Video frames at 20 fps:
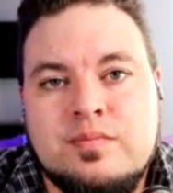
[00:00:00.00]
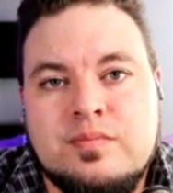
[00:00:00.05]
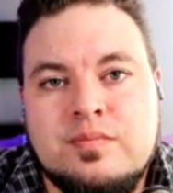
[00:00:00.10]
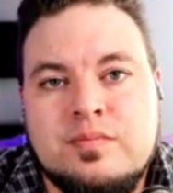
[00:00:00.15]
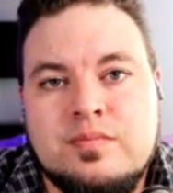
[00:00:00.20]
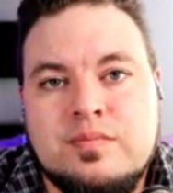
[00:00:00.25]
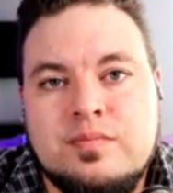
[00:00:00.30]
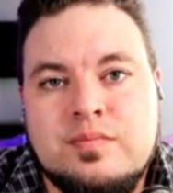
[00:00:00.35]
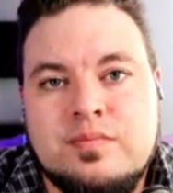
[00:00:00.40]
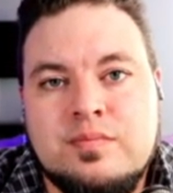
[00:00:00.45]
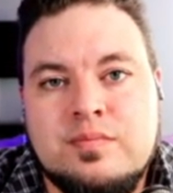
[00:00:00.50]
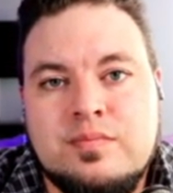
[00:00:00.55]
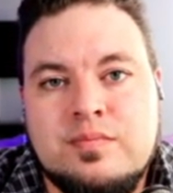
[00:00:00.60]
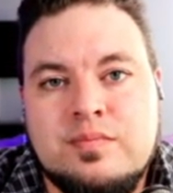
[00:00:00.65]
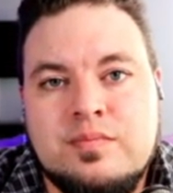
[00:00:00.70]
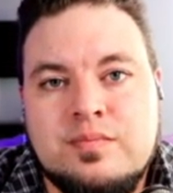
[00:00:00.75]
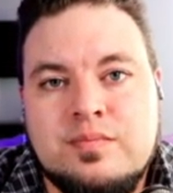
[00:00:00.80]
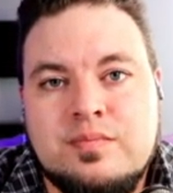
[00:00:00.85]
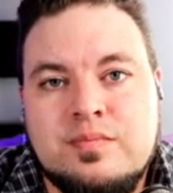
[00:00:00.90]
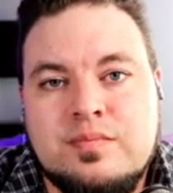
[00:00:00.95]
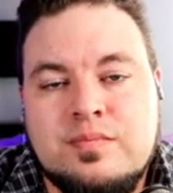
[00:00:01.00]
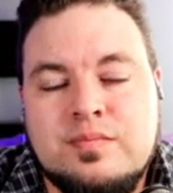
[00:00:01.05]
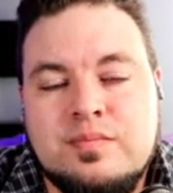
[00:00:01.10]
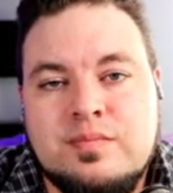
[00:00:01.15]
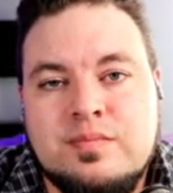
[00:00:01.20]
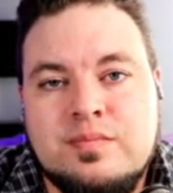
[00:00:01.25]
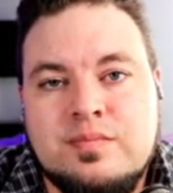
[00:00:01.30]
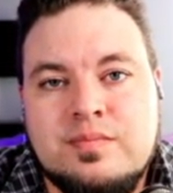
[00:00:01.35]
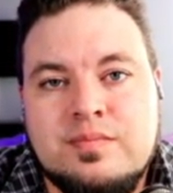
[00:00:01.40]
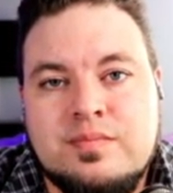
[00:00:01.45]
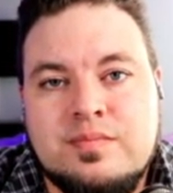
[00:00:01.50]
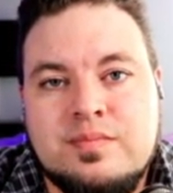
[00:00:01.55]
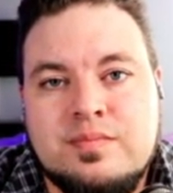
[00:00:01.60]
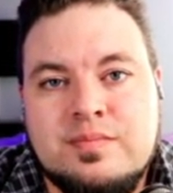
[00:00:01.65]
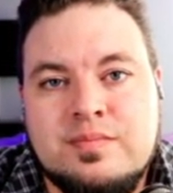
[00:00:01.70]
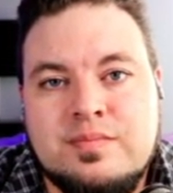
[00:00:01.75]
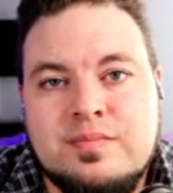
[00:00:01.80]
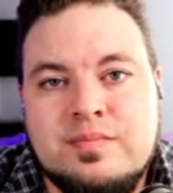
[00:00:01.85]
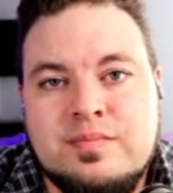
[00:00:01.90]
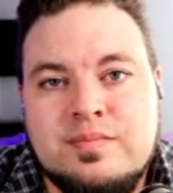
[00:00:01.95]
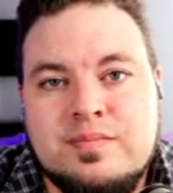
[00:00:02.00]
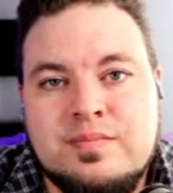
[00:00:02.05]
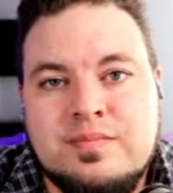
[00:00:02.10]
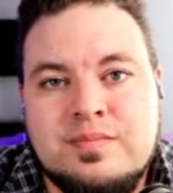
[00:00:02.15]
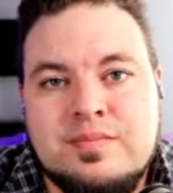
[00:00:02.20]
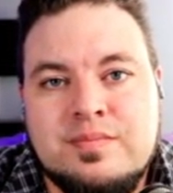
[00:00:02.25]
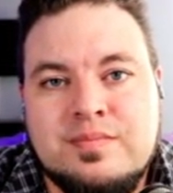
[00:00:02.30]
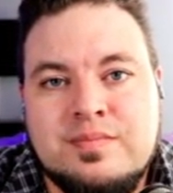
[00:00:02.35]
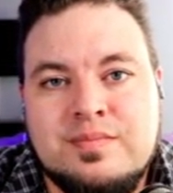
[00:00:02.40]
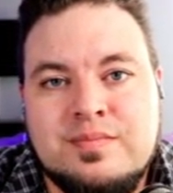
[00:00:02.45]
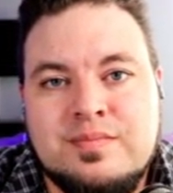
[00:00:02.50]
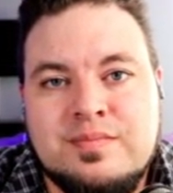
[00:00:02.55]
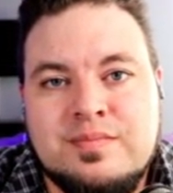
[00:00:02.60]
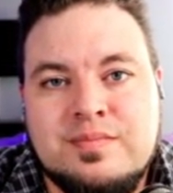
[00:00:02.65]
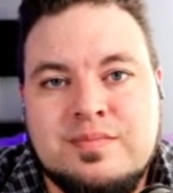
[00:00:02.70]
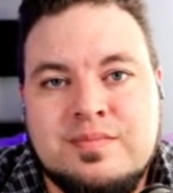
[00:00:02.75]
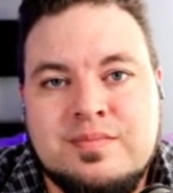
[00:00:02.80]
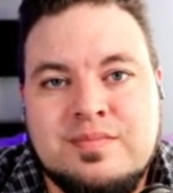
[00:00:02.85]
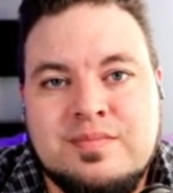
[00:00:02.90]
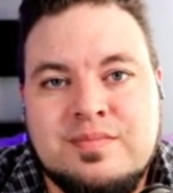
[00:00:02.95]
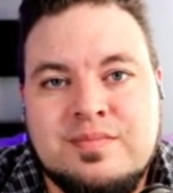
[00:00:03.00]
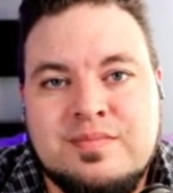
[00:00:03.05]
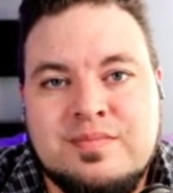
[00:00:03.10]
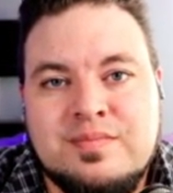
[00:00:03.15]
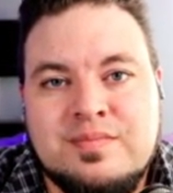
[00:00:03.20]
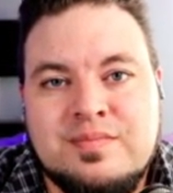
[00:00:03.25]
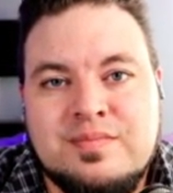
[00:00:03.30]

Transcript: The person shown says nothing.